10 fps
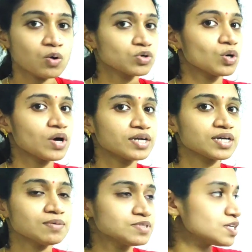how claw hand
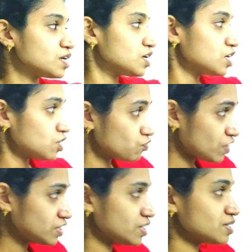comes?
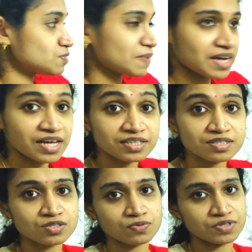When there is
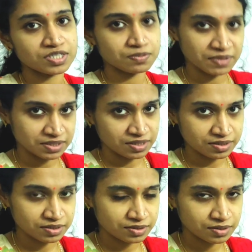paralysis of these
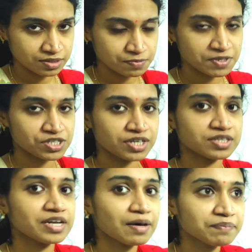muscles, especially
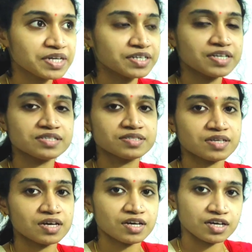the
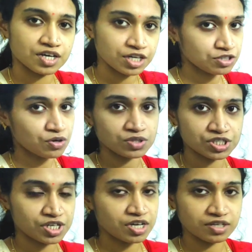lumbricals,
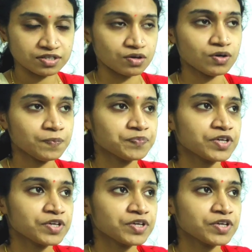interosseous,